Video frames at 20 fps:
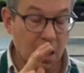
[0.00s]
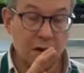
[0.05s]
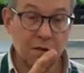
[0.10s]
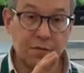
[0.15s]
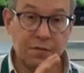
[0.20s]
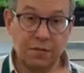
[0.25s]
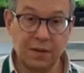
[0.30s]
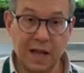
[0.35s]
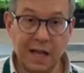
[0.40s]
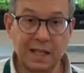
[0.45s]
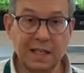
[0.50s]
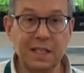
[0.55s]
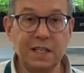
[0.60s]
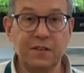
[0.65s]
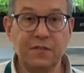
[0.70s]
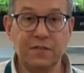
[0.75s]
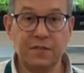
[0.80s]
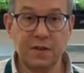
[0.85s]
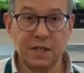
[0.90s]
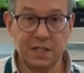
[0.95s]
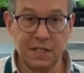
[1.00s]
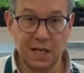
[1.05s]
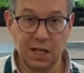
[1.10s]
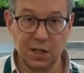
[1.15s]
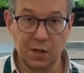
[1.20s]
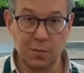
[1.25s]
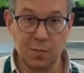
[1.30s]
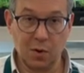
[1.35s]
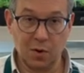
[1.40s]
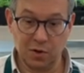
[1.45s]
flat leaf
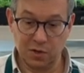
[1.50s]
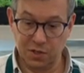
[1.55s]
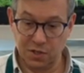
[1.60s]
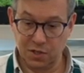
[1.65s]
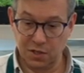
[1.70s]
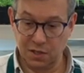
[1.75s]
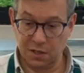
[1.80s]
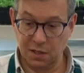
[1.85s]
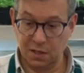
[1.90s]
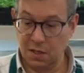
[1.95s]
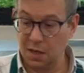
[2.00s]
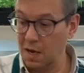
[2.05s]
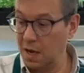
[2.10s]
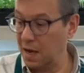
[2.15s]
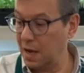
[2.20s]
Italian parsley